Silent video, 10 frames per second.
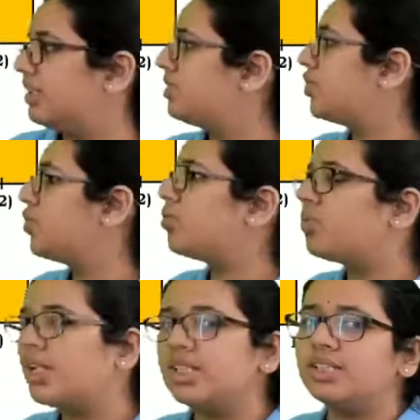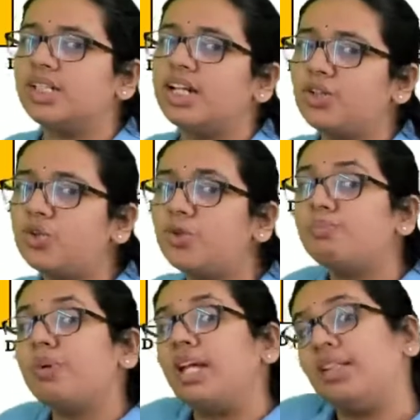this, 2 ones are 2
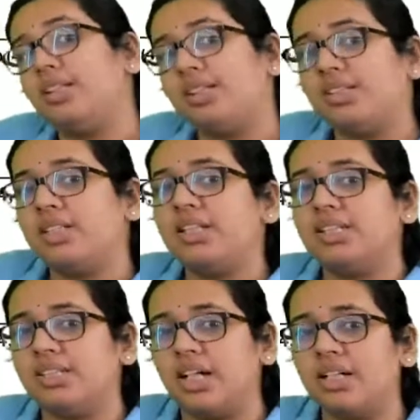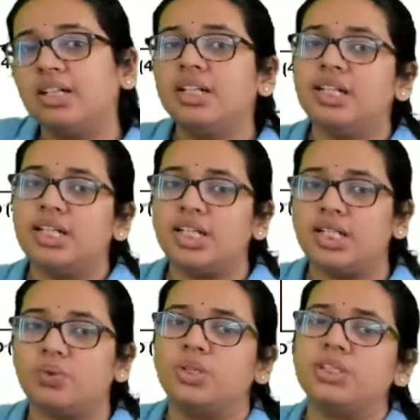minus 3s are
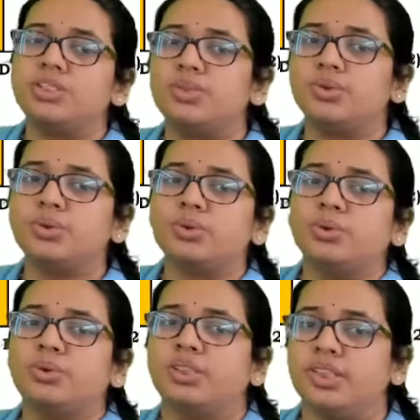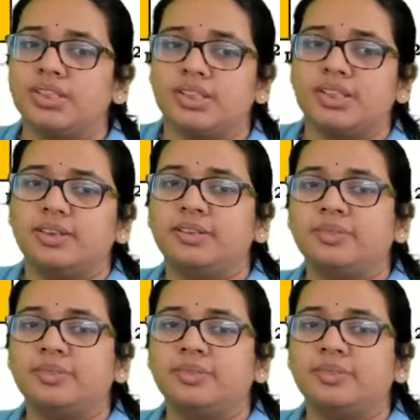equals to this.